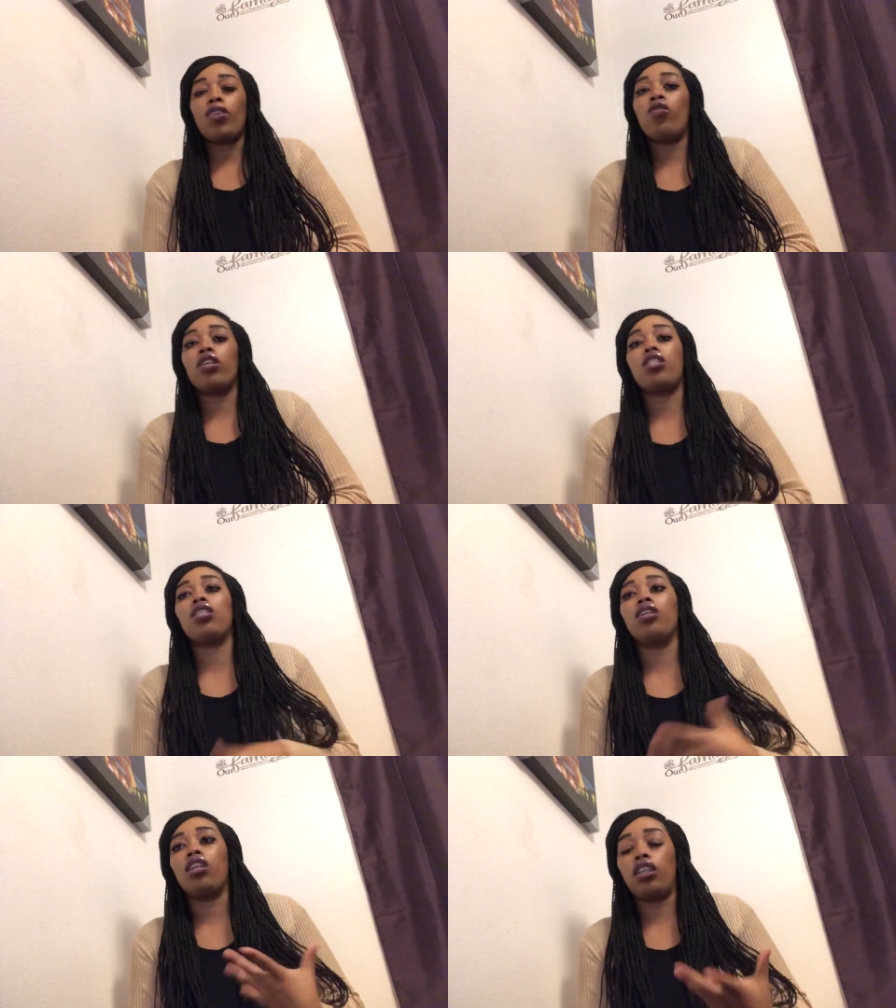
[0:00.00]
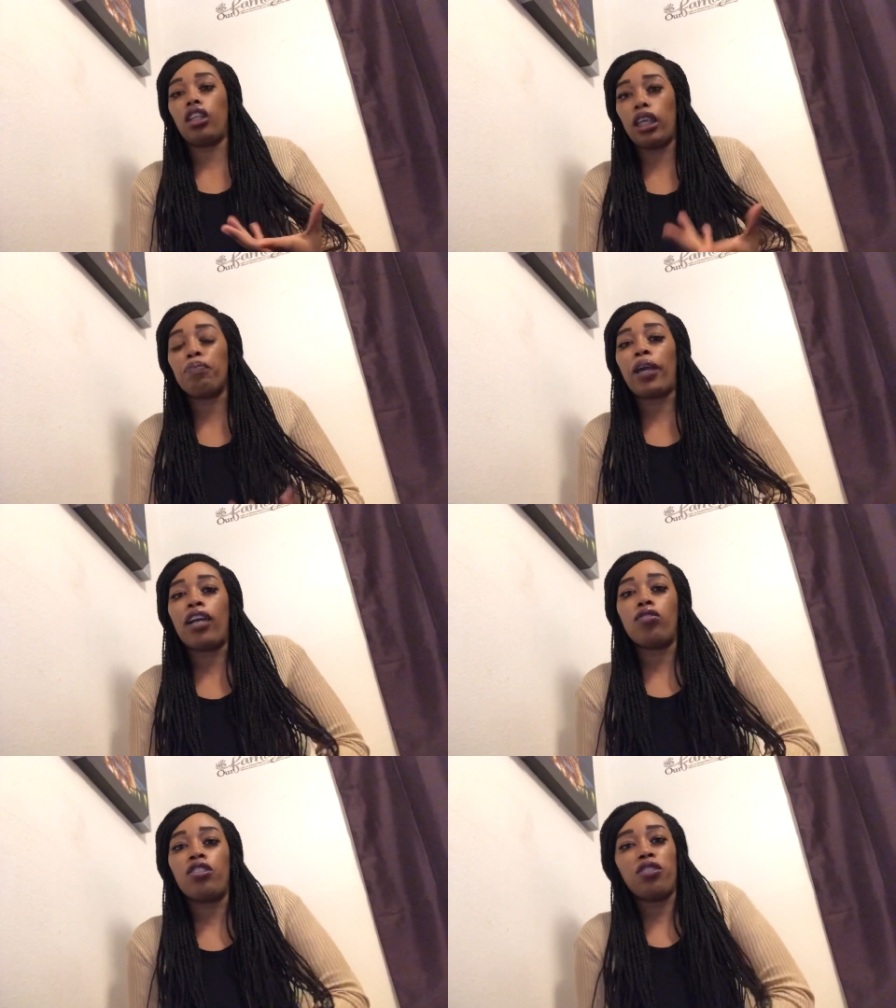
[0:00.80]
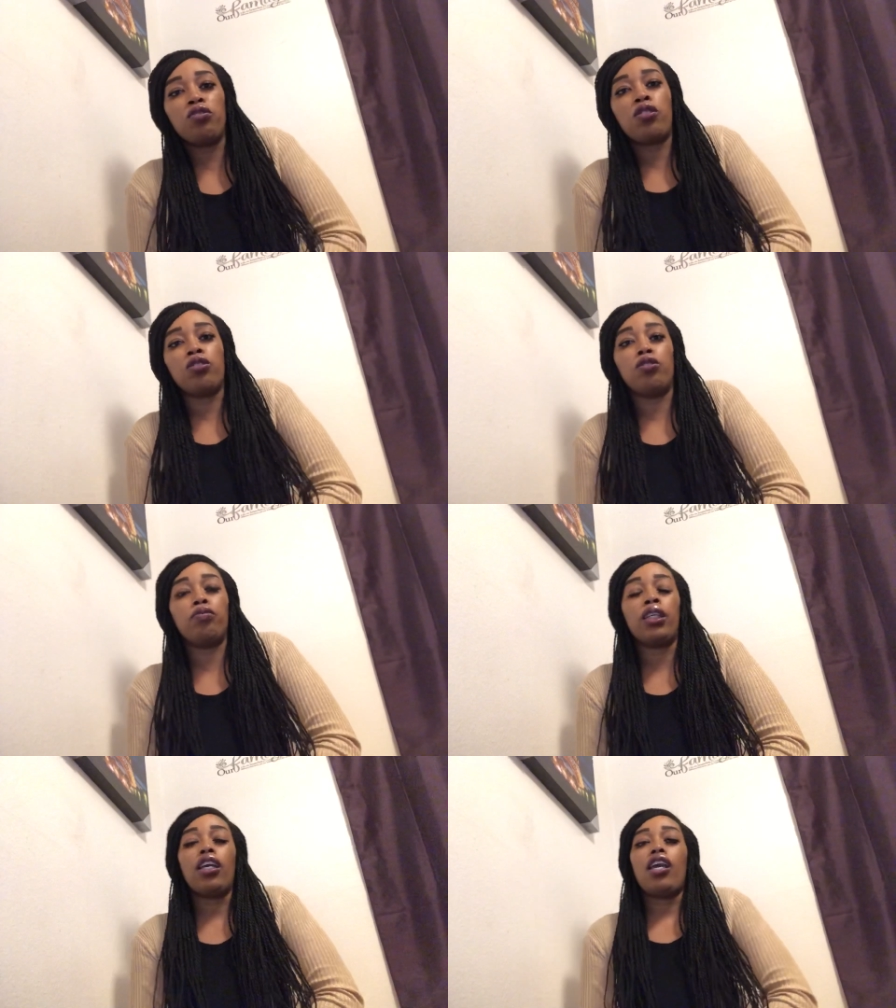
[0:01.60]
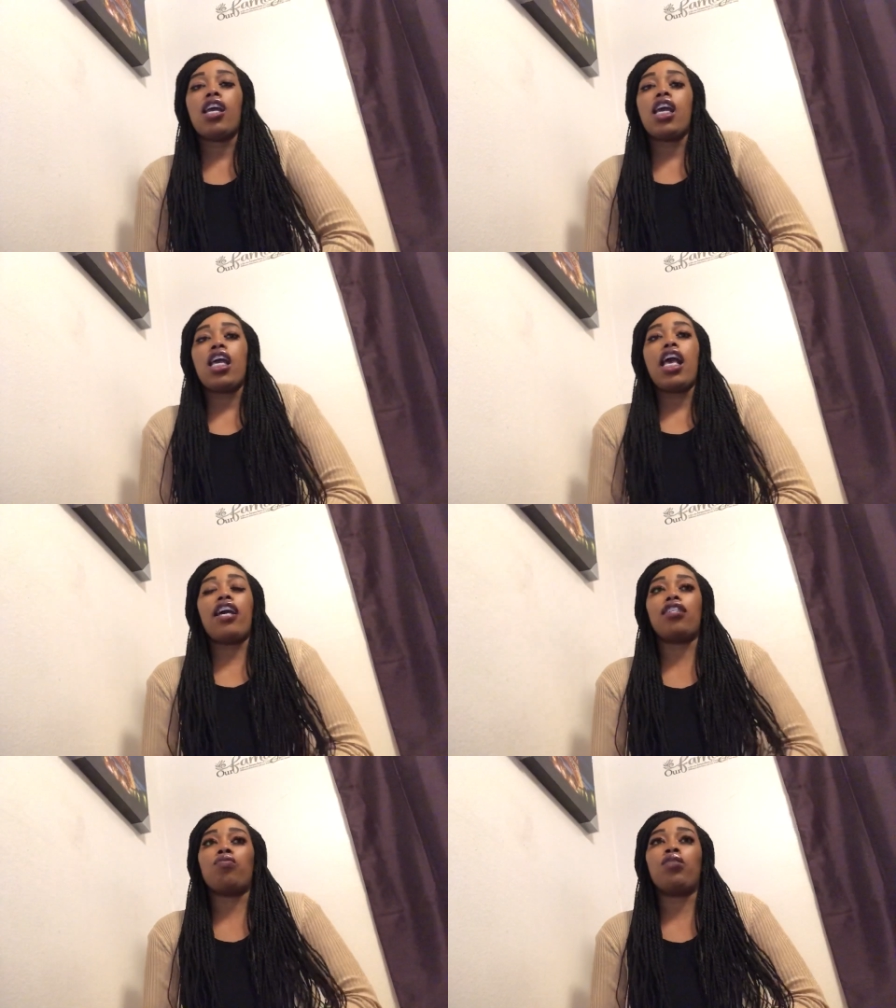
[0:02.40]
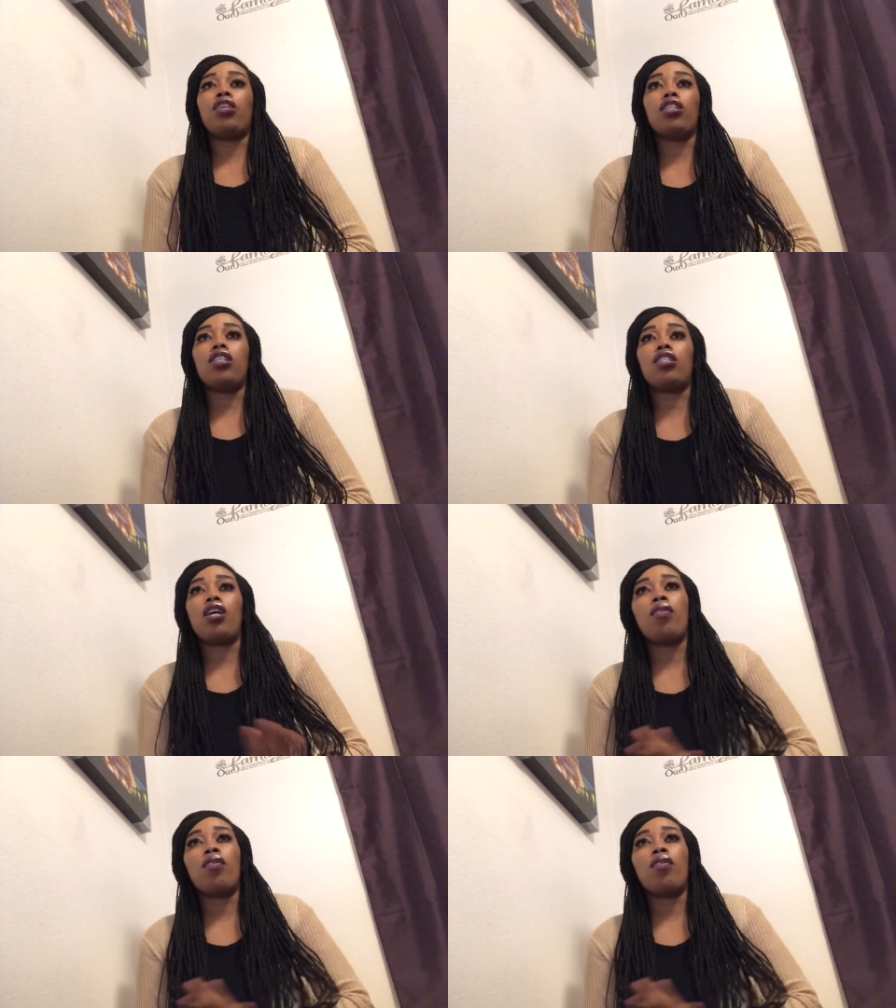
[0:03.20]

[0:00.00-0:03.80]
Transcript: or to get back on YouTube as well as